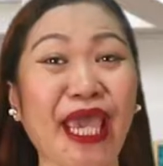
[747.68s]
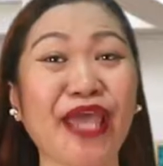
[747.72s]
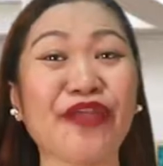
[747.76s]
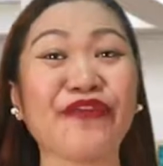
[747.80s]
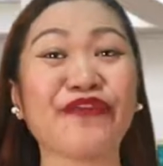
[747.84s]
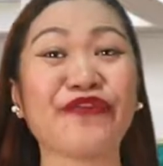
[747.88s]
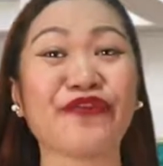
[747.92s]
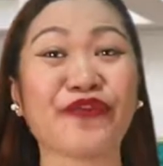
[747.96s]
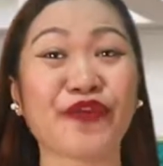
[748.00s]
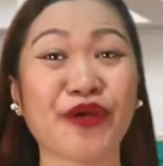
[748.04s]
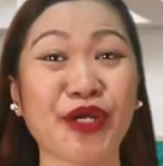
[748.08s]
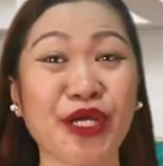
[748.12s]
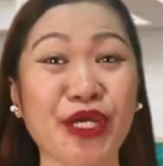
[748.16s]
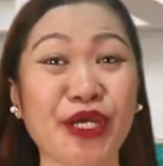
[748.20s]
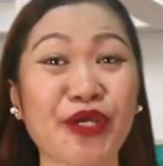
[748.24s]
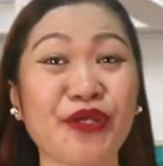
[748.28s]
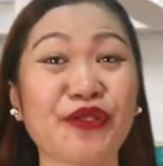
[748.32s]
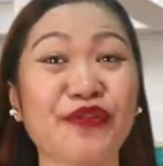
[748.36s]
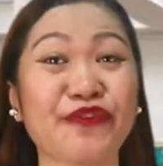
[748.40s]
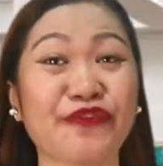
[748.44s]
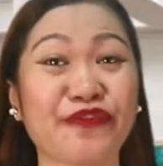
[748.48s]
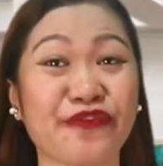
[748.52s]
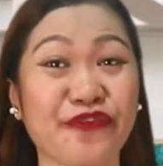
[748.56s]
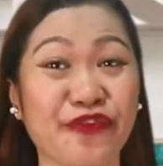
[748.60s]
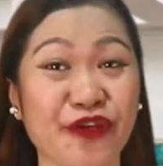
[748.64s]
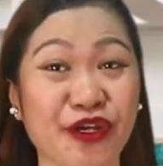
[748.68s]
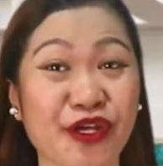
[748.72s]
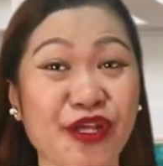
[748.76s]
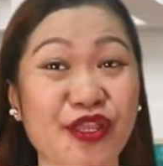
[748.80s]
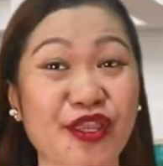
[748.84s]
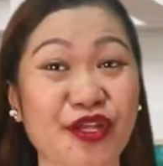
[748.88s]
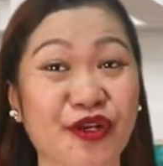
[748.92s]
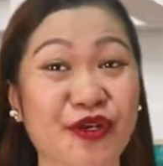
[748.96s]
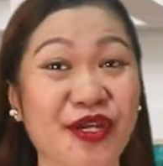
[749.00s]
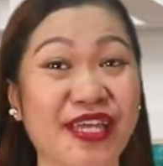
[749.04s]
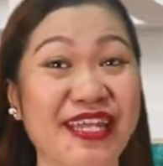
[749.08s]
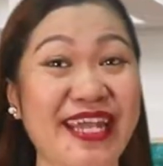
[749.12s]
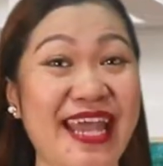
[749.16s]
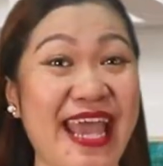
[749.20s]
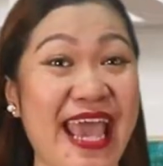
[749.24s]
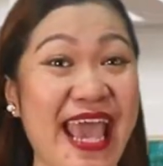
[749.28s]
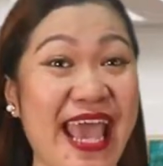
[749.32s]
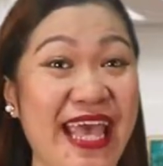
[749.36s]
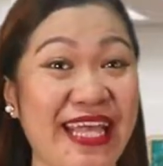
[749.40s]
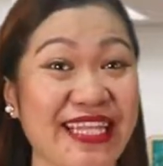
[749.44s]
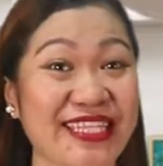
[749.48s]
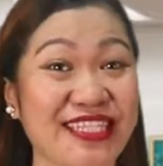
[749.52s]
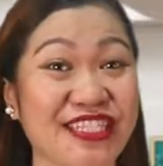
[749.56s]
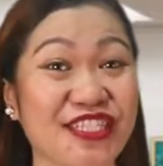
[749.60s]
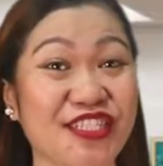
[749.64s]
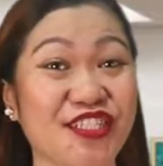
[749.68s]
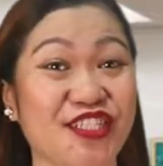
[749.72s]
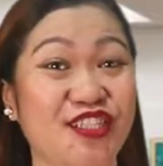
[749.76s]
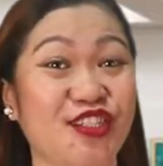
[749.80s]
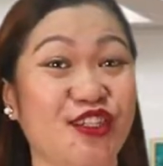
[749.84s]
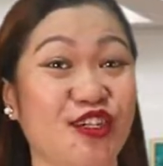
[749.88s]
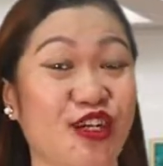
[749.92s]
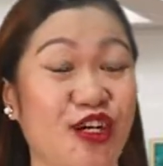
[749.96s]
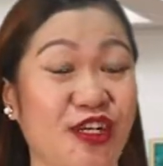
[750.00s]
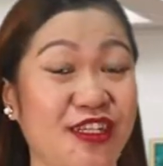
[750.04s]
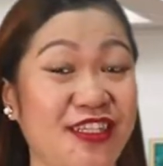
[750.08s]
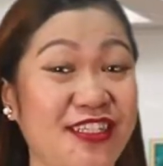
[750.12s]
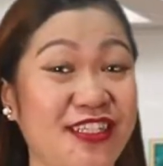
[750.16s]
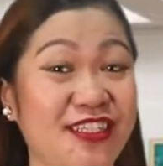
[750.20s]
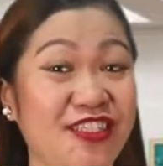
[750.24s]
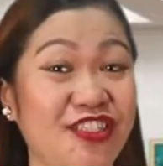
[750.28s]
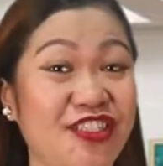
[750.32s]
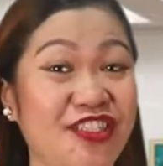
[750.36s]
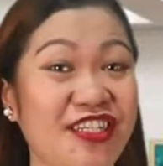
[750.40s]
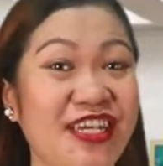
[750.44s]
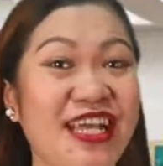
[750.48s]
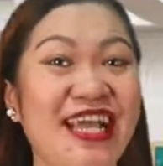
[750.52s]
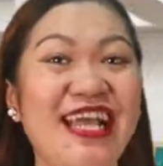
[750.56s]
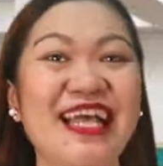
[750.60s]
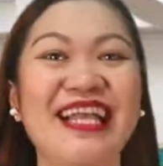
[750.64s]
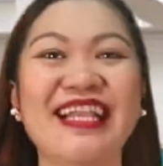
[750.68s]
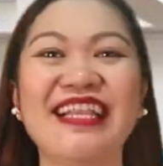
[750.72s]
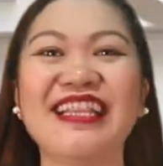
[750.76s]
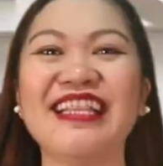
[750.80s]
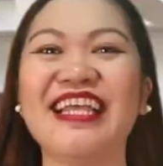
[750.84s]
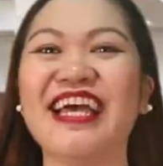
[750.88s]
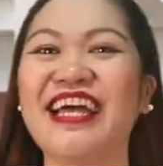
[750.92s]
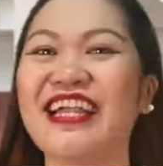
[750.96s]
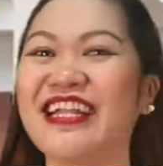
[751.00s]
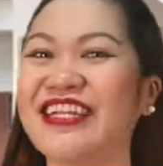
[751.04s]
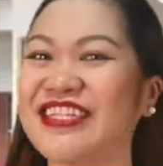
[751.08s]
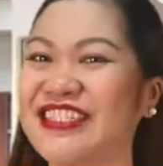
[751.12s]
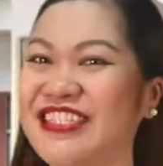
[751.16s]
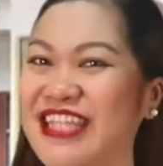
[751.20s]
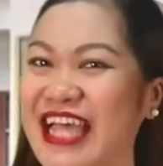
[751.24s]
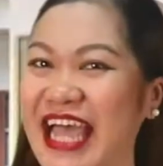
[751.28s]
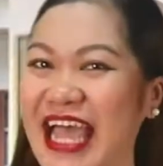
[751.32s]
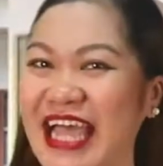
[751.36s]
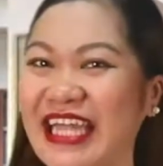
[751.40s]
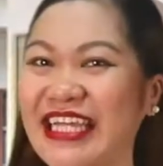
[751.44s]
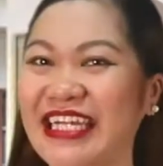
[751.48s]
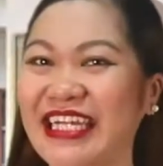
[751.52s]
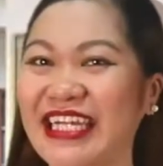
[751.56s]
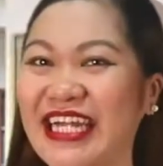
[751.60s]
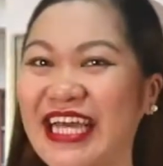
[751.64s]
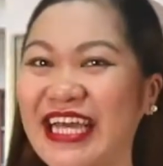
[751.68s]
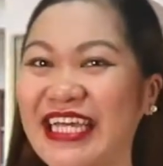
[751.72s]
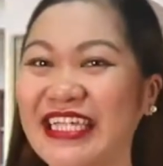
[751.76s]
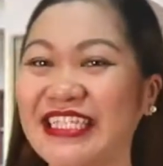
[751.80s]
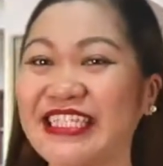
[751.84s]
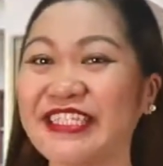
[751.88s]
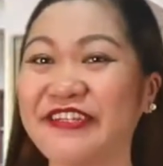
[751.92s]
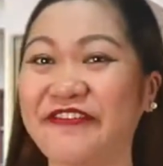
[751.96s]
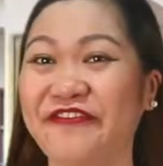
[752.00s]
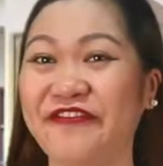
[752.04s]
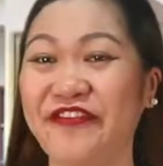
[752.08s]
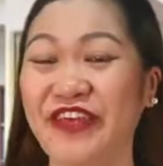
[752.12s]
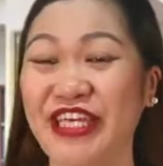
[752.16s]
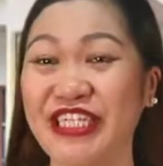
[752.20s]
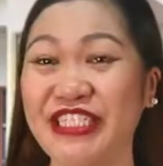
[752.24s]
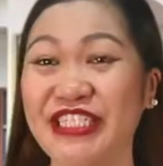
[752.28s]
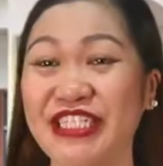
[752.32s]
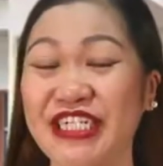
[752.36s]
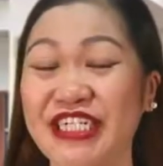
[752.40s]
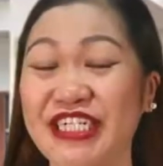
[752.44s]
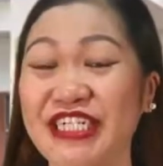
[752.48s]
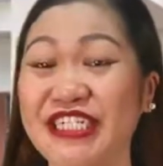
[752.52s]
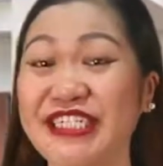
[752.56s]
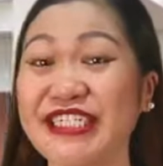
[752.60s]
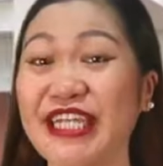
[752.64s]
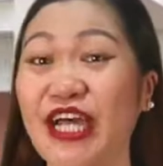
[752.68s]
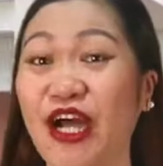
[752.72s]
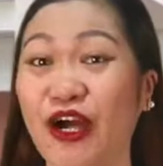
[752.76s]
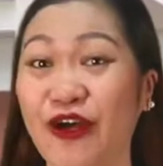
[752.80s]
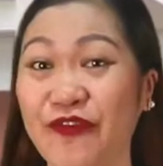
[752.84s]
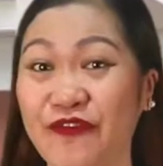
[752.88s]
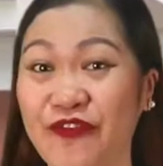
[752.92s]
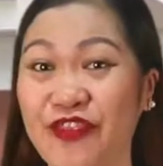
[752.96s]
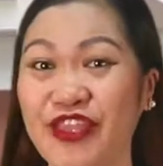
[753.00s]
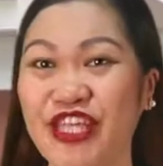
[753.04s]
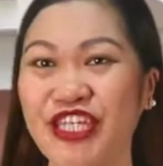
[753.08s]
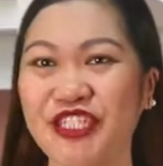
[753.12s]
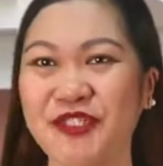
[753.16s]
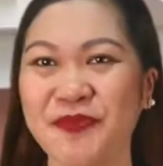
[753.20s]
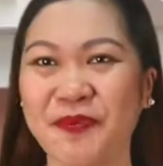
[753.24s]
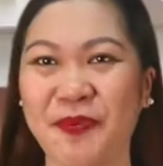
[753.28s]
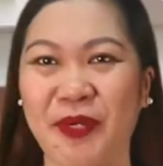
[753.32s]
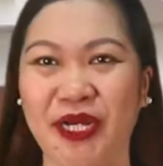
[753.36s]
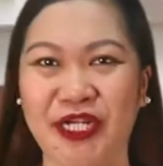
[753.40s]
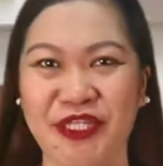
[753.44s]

And for you to further enhance your knowledge, let us analyze the features of this